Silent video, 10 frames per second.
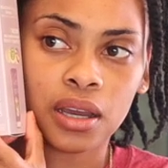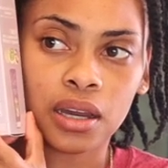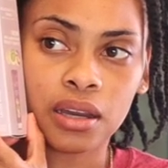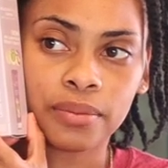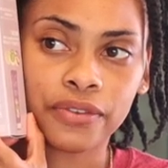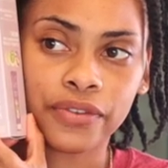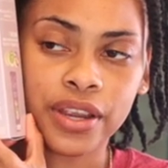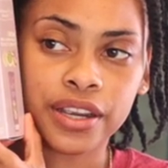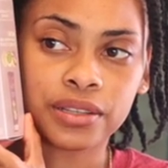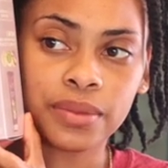If your
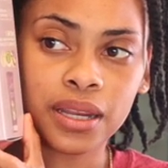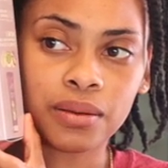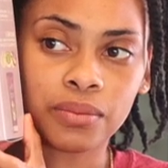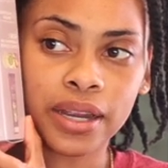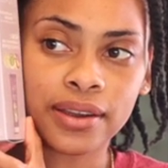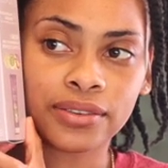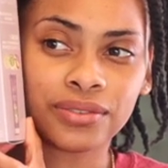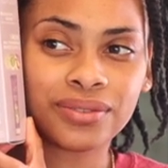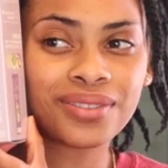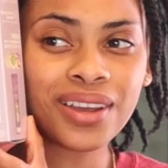hair is medium
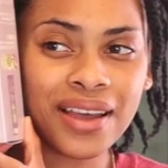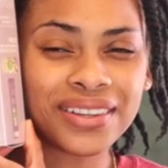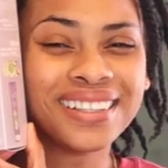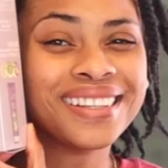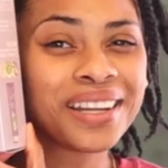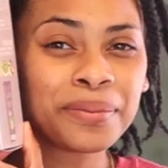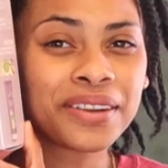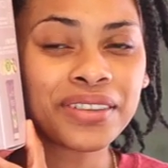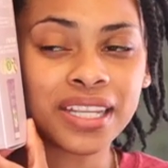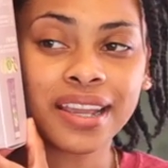brown, gonna have a little
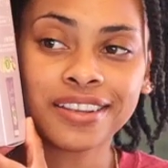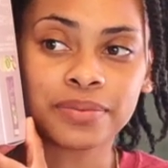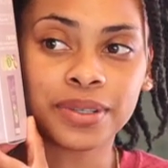bit of a change,